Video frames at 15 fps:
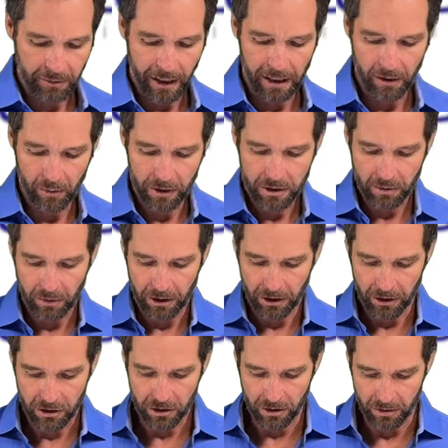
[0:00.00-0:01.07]
matter which one
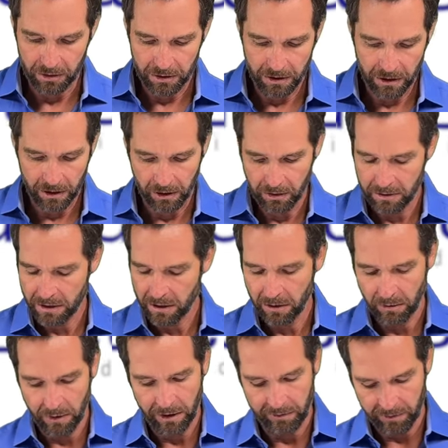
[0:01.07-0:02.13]
you choose. You can use
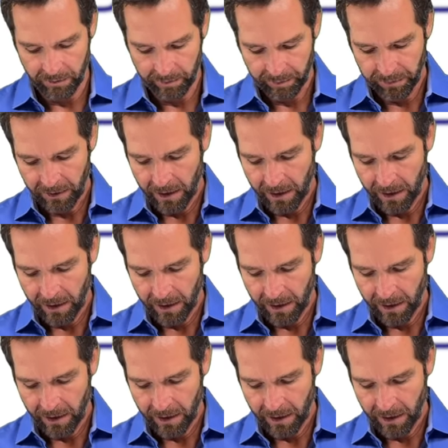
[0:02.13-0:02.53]
either one of them.